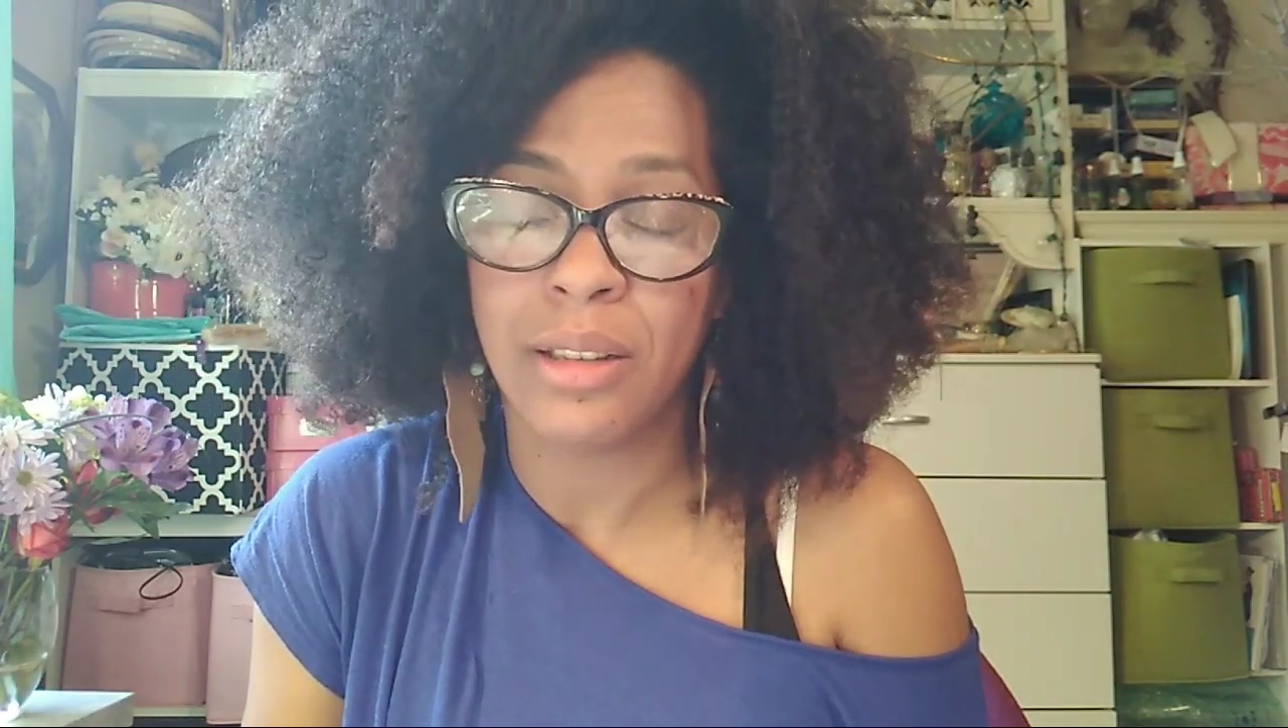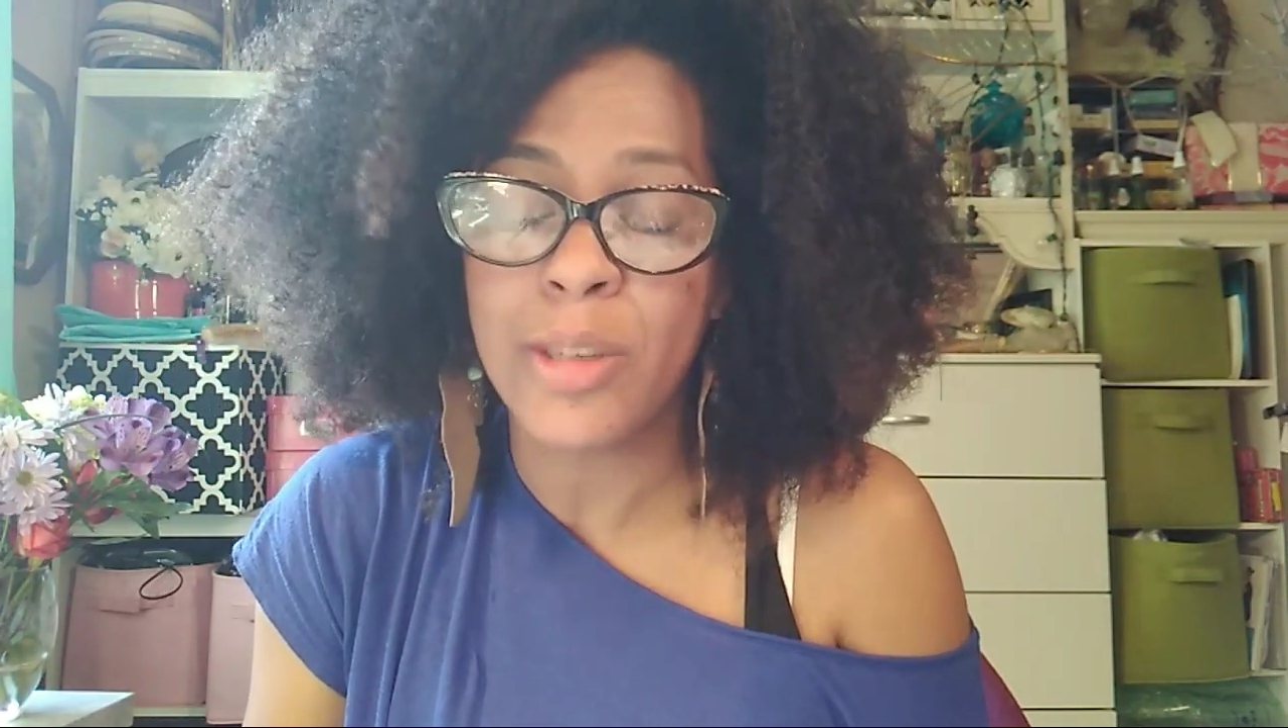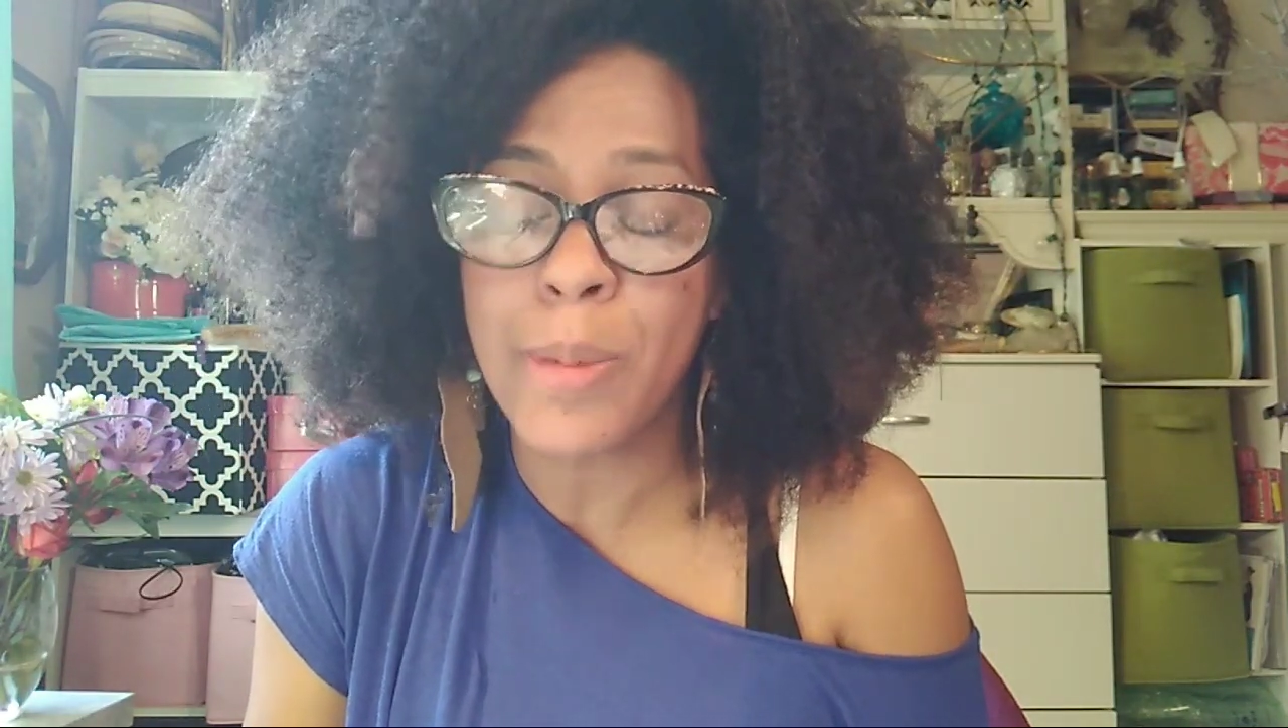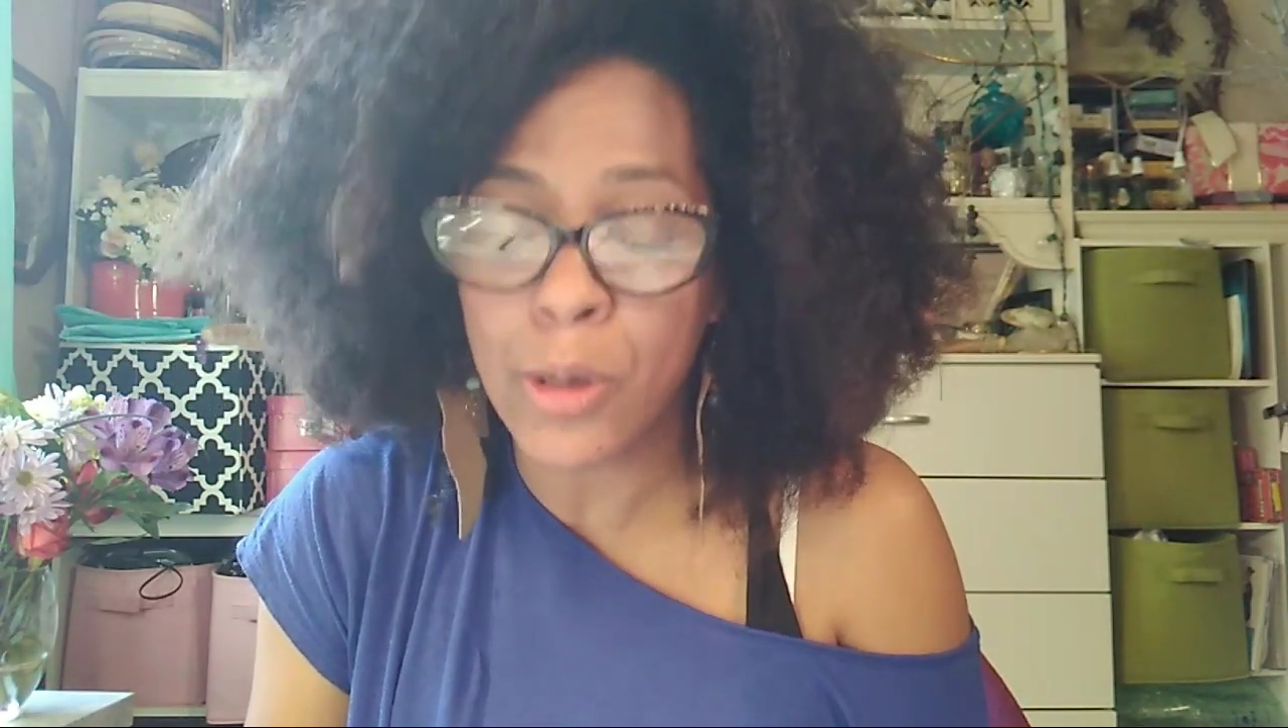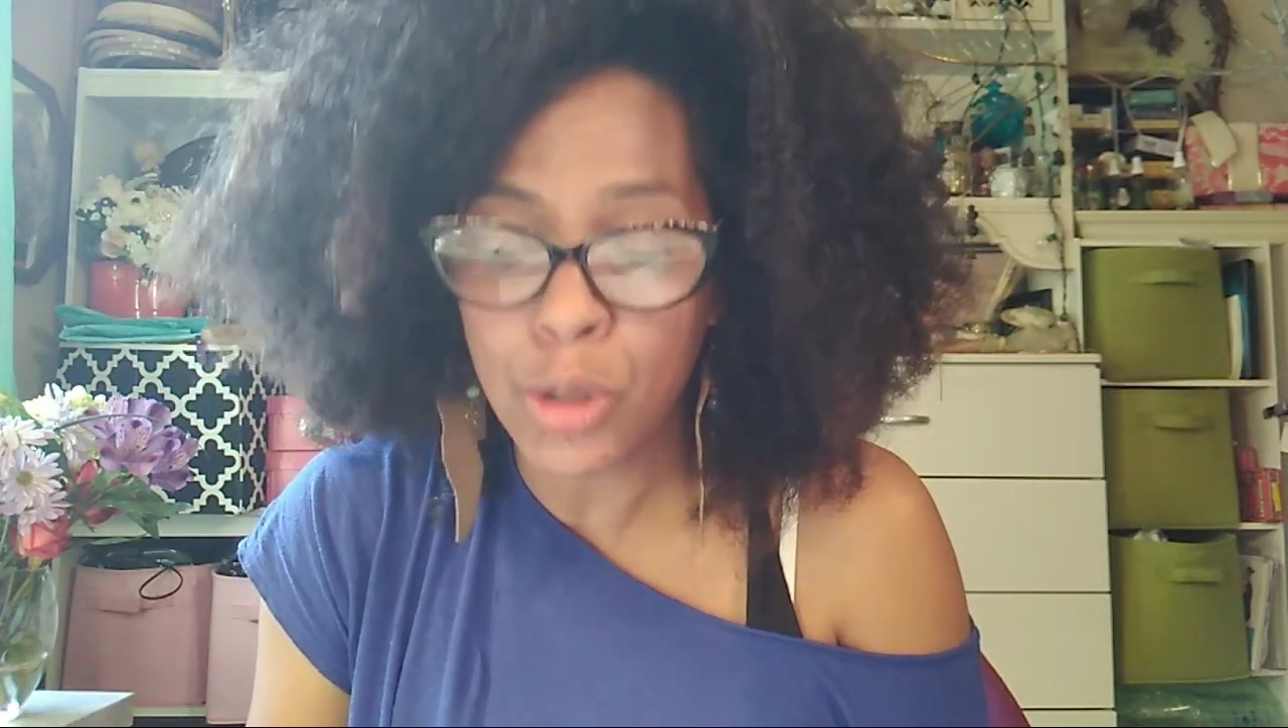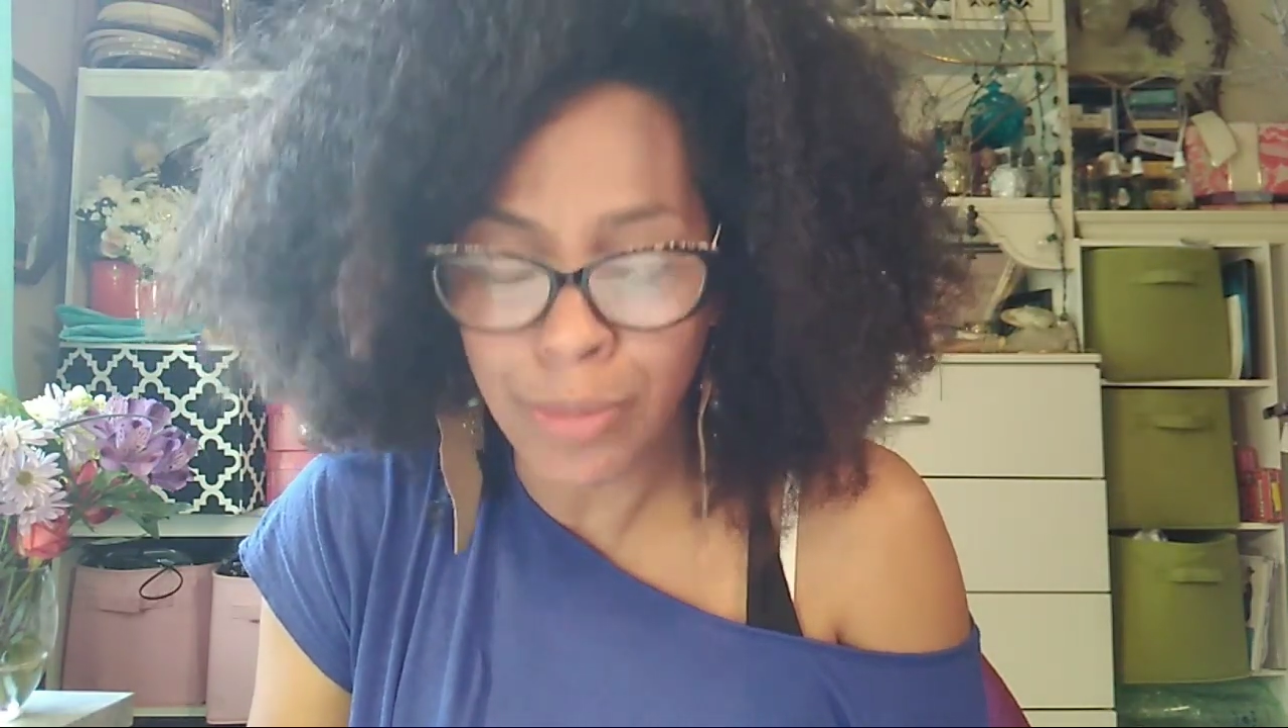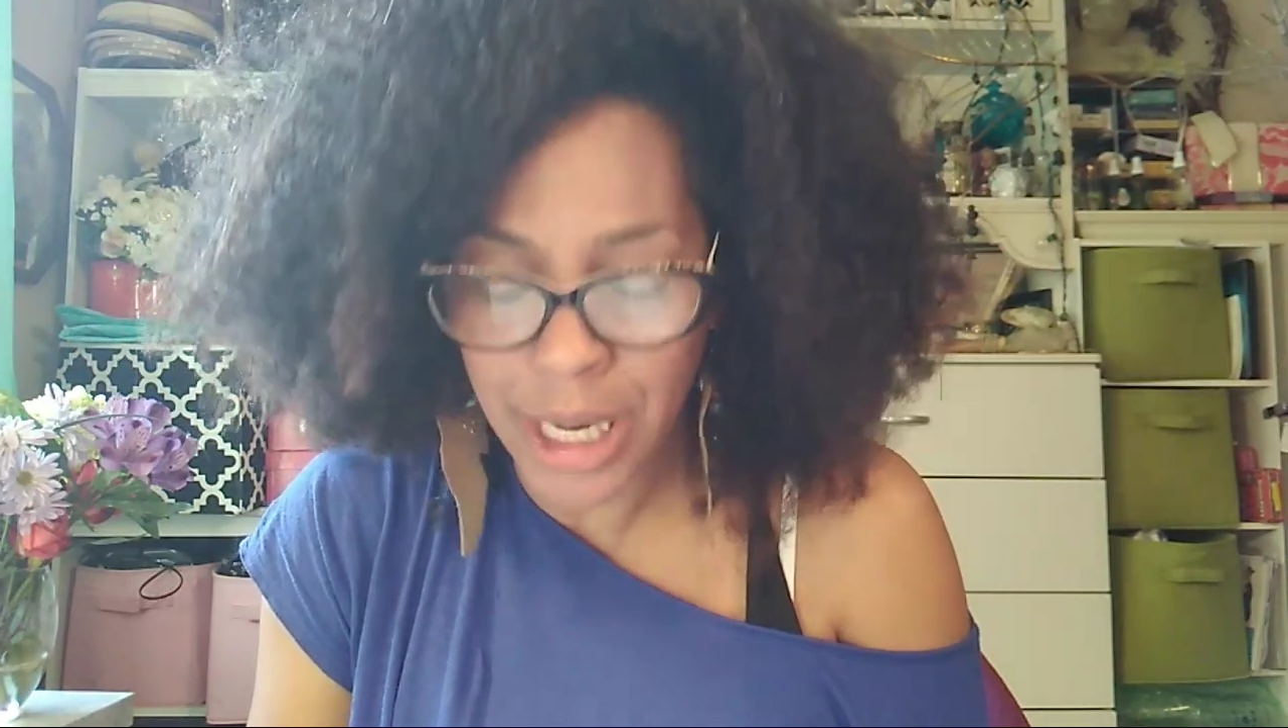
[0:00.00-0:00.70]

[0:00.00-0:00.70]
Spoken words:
Spiritual